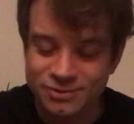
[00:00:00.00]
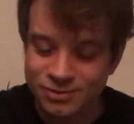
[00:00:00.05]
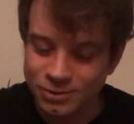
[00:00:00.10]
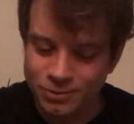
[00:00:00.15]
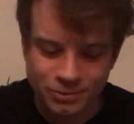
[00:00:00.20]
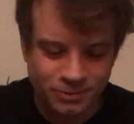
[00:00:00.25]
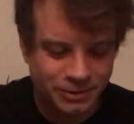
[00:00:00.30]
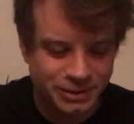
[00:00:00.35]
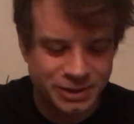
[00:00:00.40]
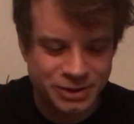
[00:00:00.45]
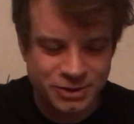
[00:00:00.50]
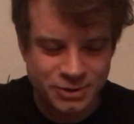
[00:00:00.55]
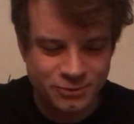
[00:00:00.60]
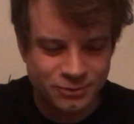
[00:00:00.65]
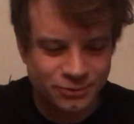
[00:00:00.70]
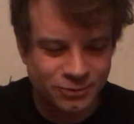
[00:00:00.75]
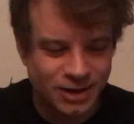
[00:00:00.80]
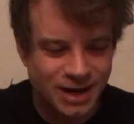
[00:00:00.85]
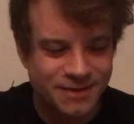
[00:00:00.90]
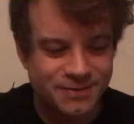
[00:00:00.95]
totally
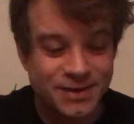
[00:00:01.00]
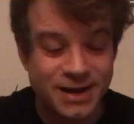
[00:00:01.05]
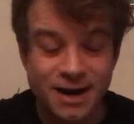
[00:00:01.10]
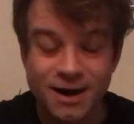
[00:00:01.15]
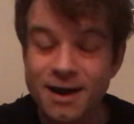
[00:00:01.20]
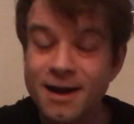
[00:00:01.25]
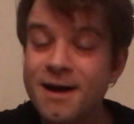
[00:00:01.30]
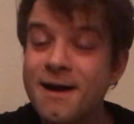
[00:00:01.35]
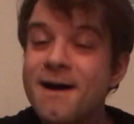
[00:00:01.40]
goofed right there.